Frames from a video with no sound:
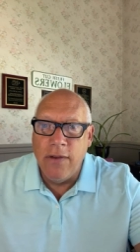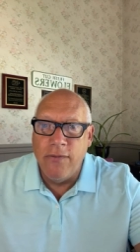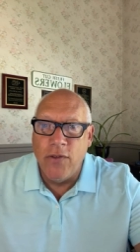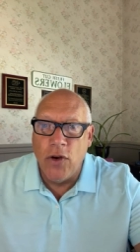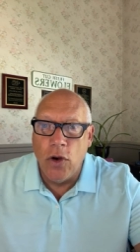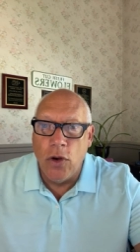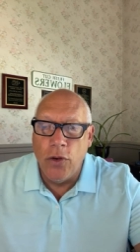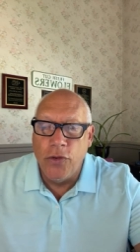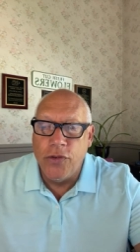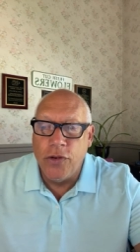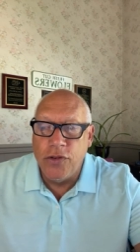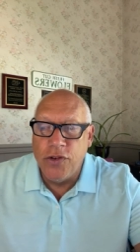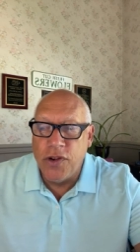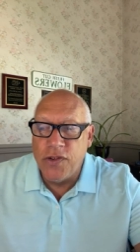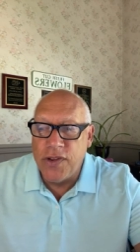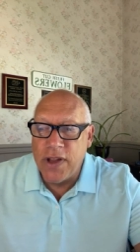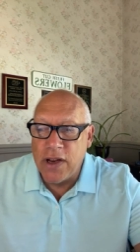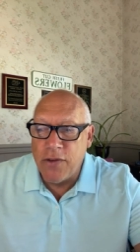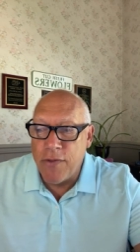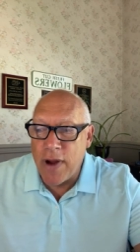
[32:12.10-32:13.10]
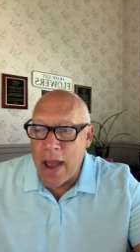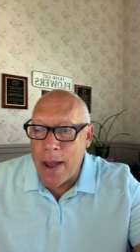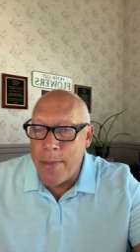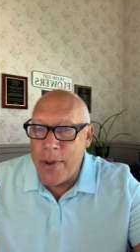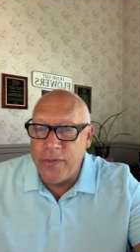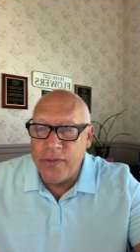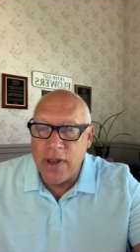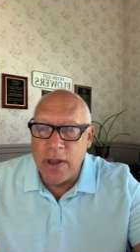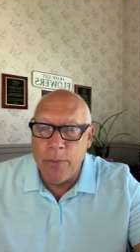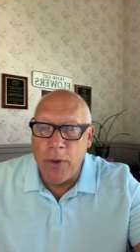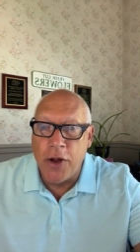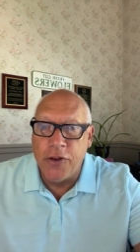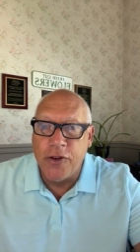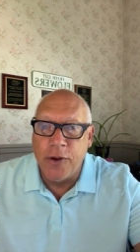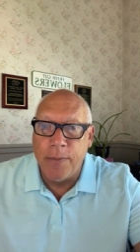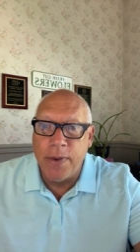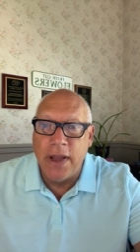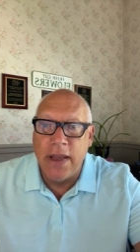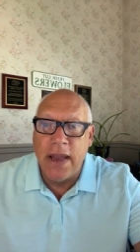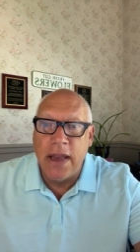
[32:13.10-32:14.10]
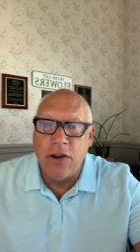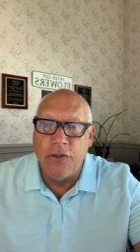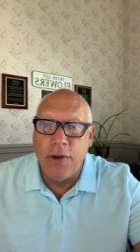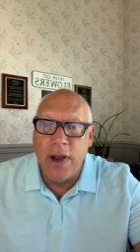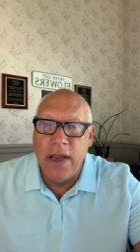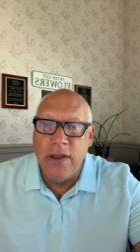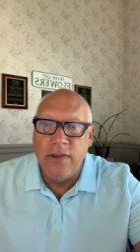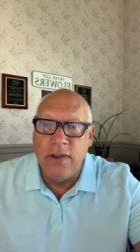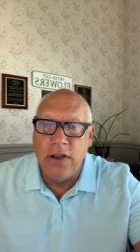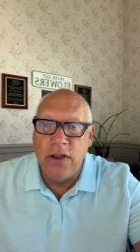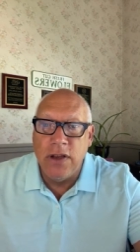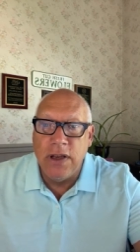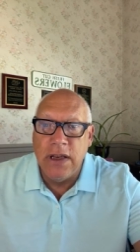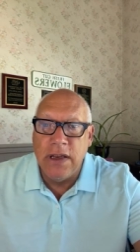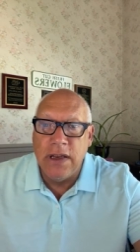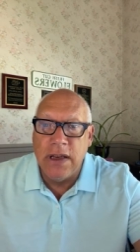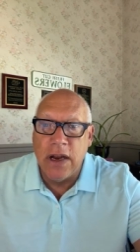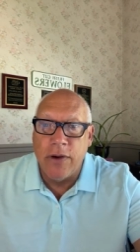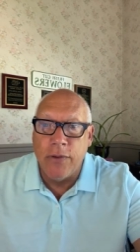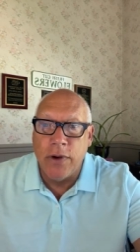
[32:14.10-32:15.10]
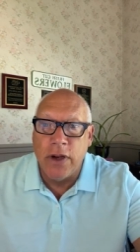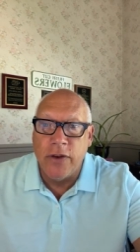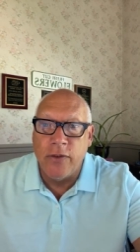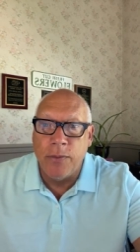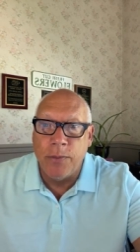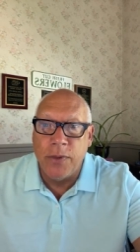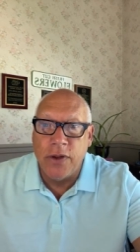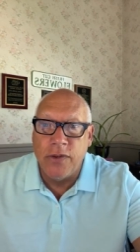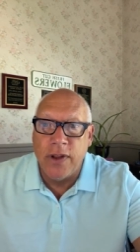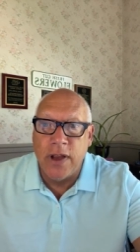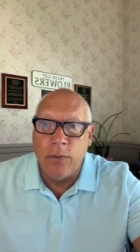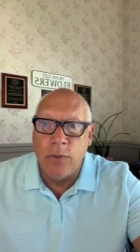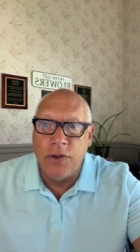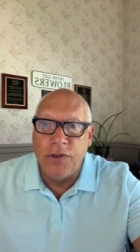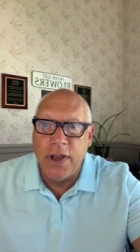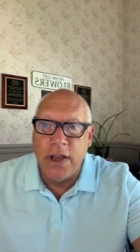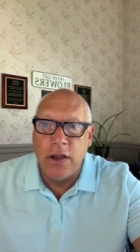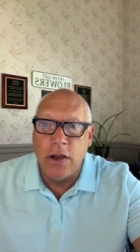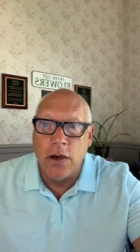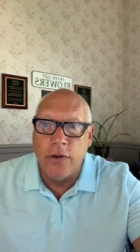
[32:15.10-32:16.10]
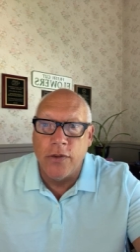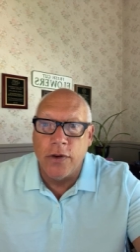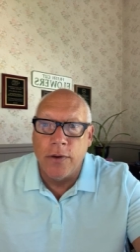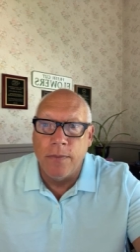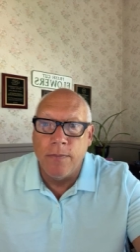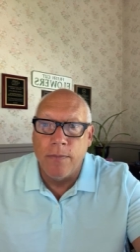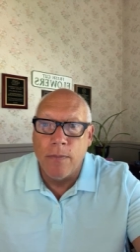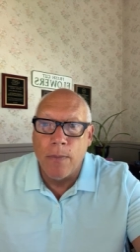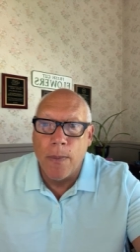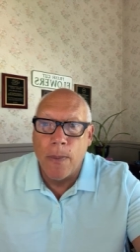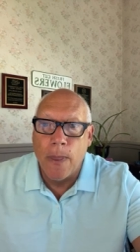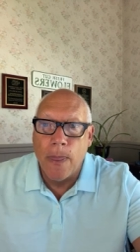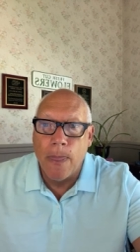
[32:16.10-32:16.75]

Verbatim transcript: And voles are just like rabbits, they multiply like crazy. You need to get rid of them because they will take over.